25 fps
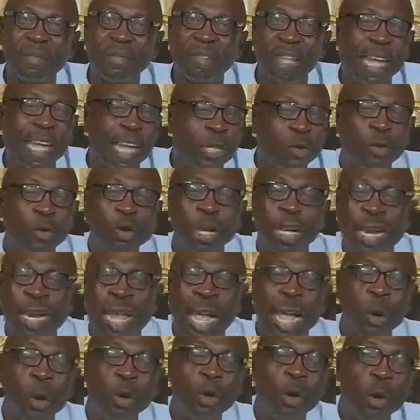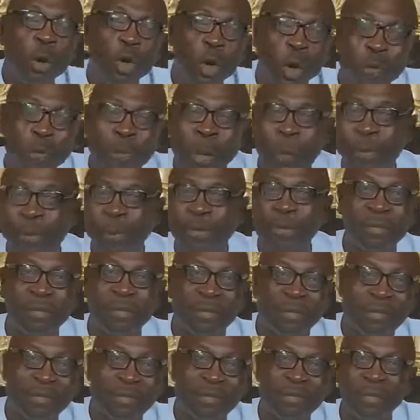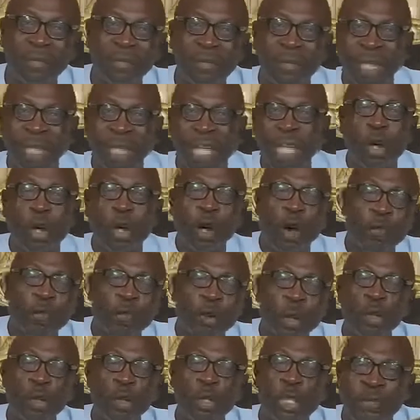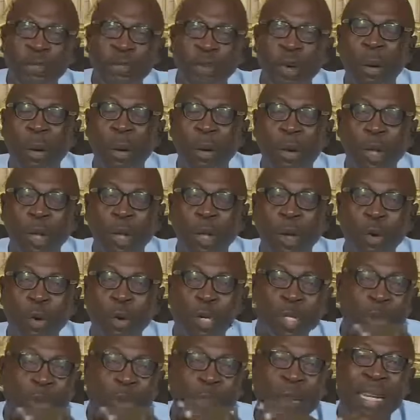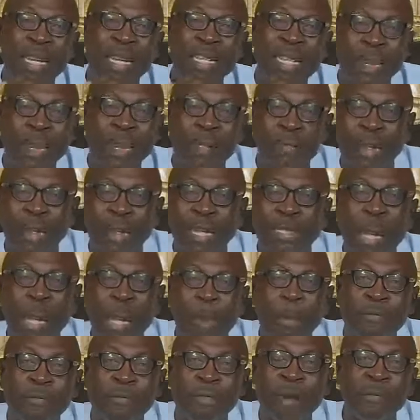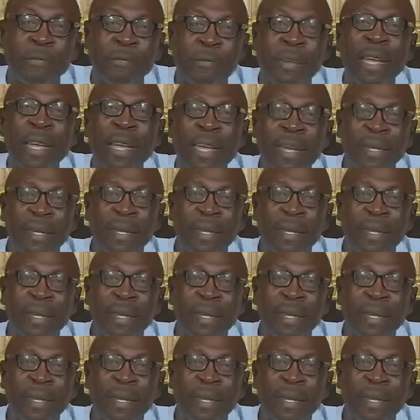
He had to rely on unknown people. A governor whose form was collected the first time we found fair.